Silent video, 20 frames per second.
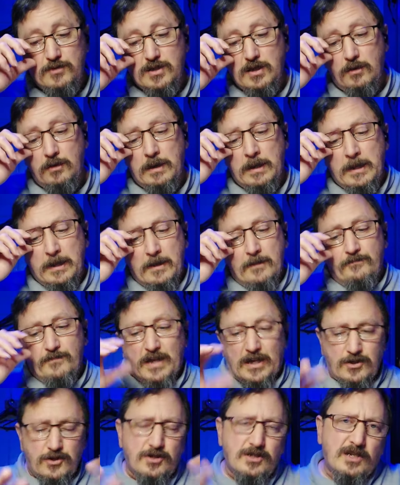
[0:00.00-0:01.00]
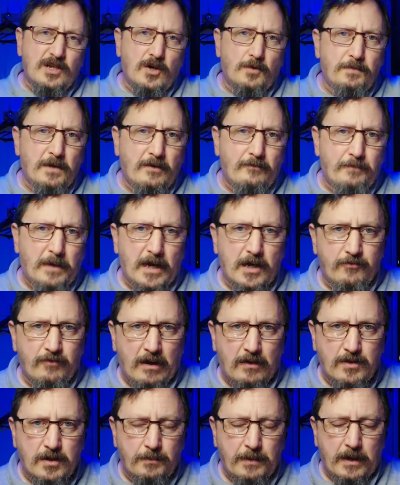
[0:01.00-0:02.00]
So that's just a little bit of
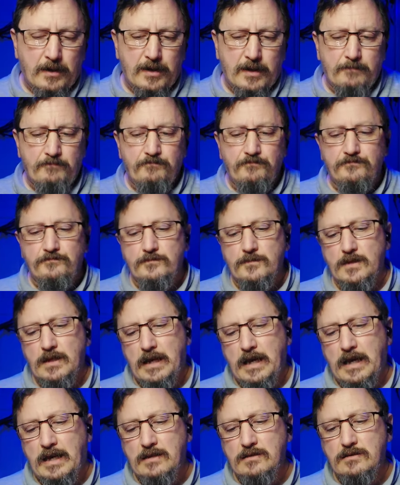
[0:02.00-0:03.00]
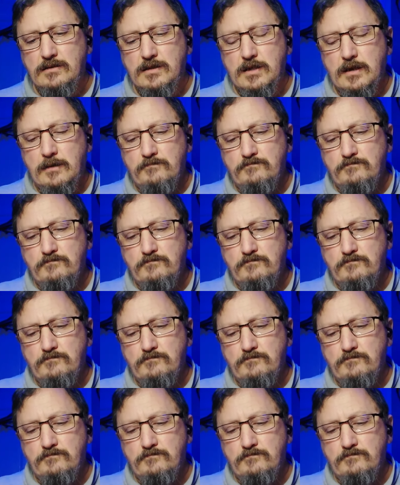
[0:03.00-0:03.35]
background about him. And